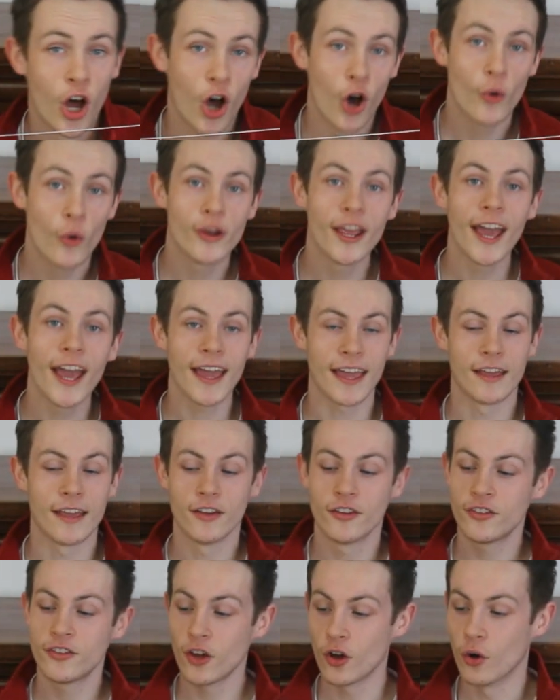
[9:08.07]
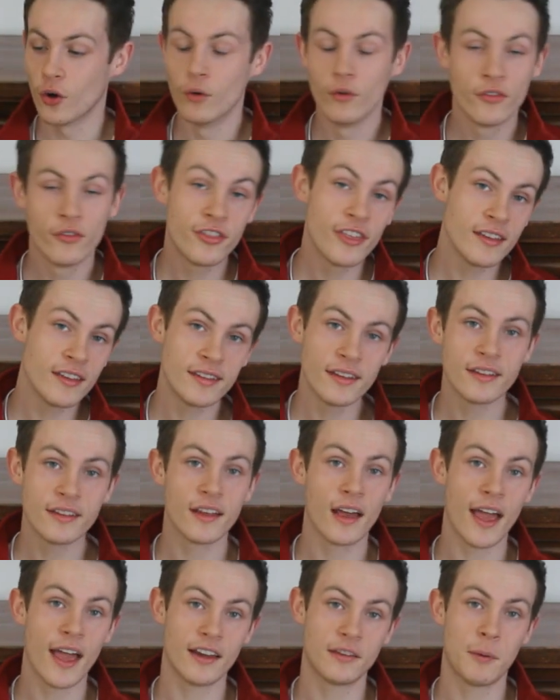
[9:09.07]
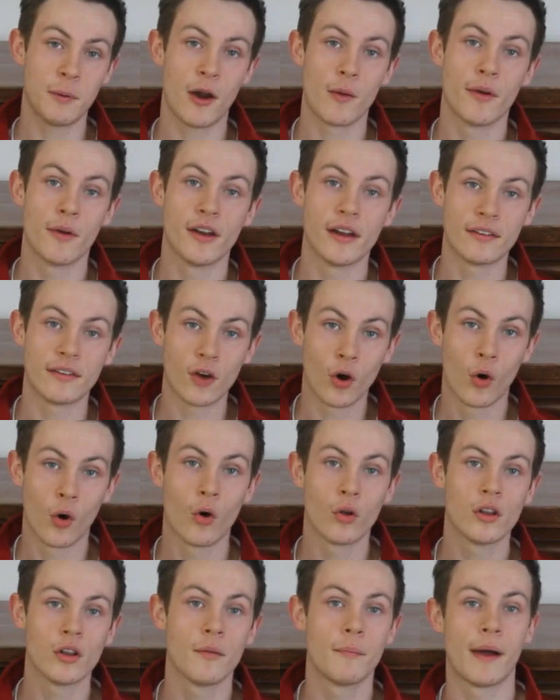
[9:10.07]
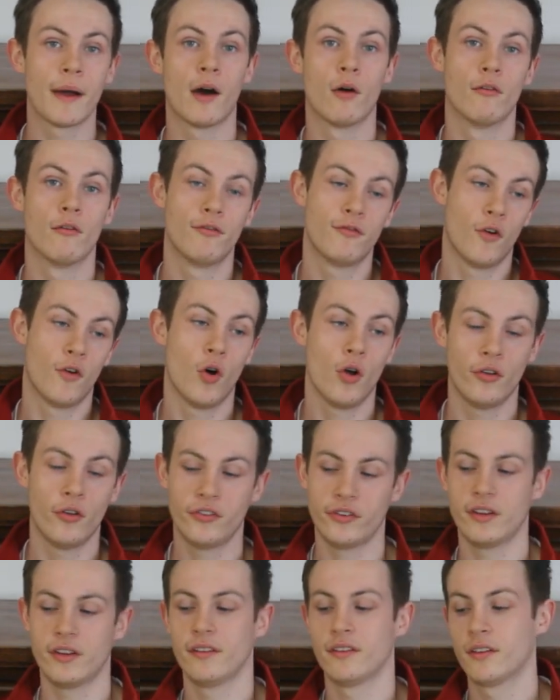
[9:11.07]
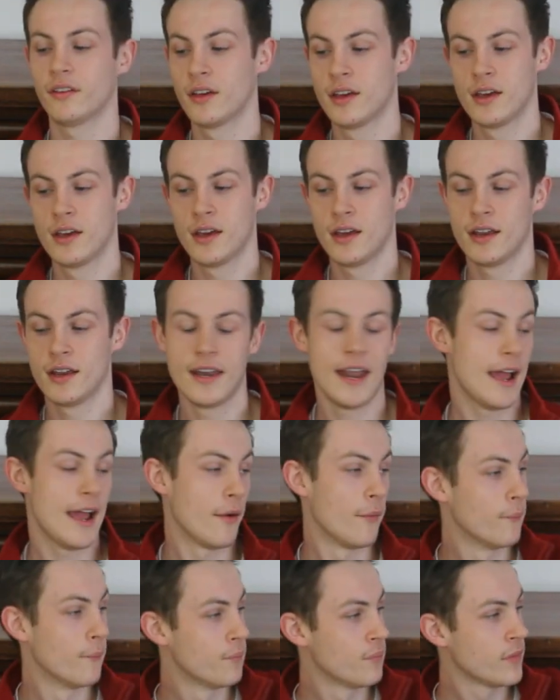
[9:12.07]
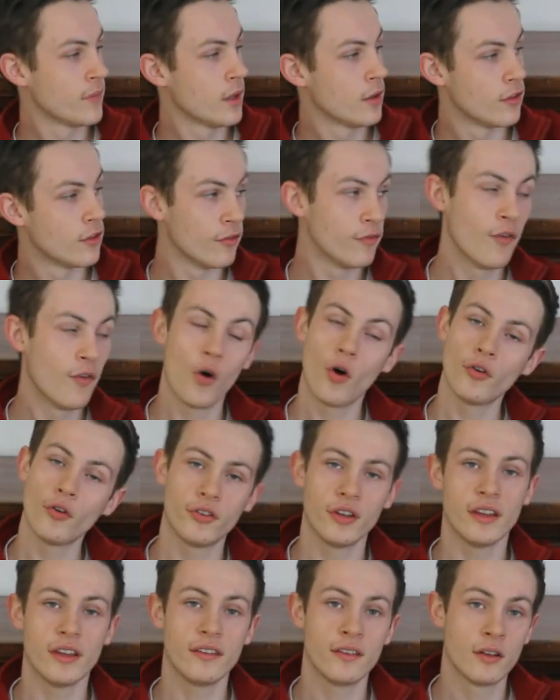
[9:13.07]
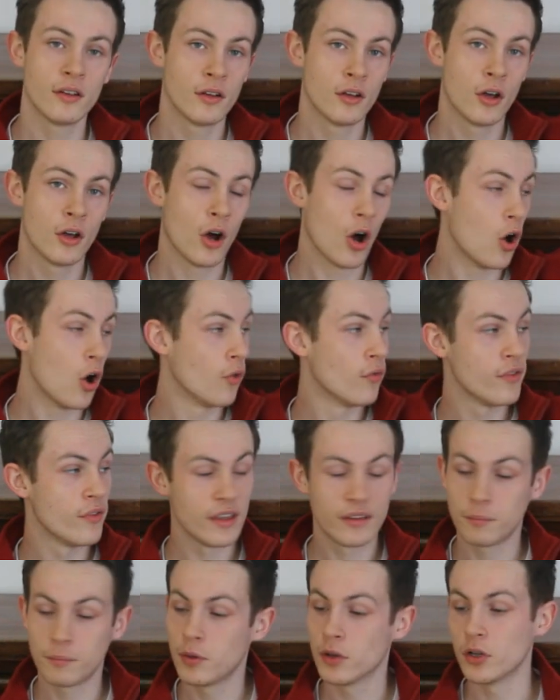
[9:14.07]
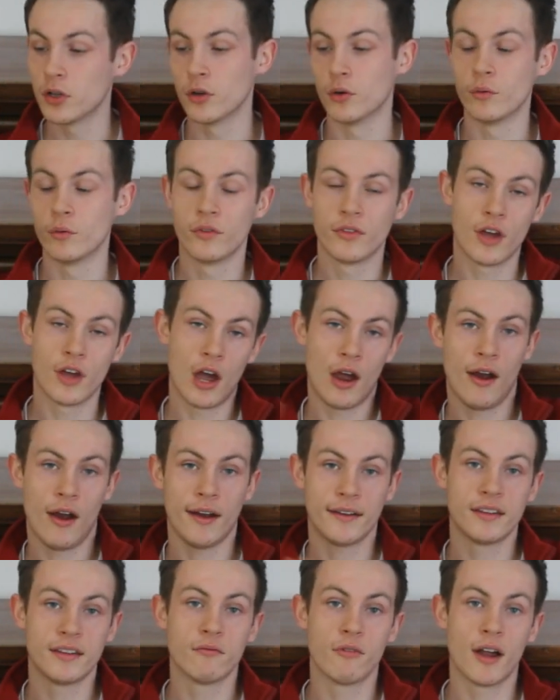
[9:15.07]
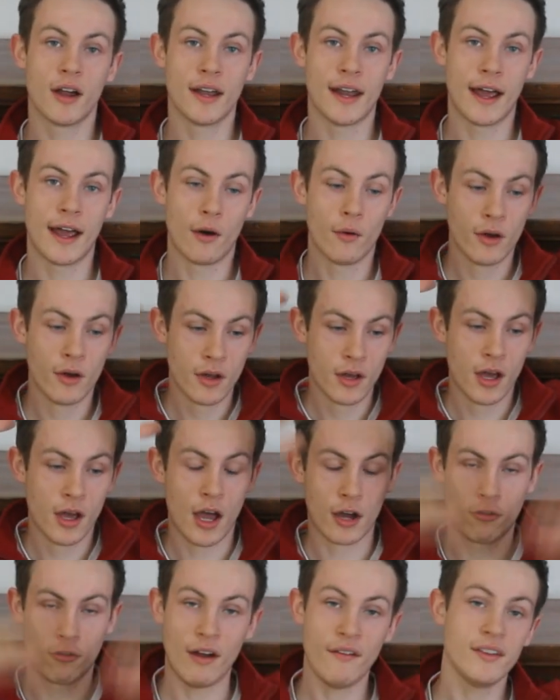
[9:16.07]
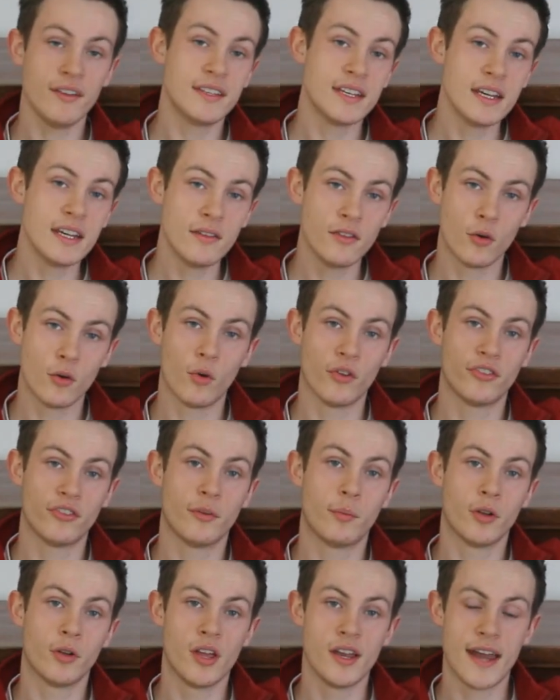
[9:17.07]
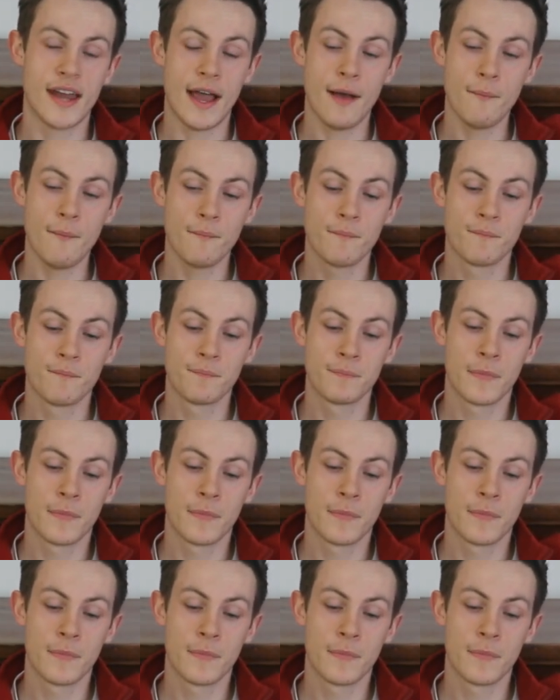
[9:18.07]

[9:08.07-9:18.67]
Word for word: Okay, so this is, experiment is all about forces. Now, the forces on this balloon that are acting right now are gravity that wants to pull it down,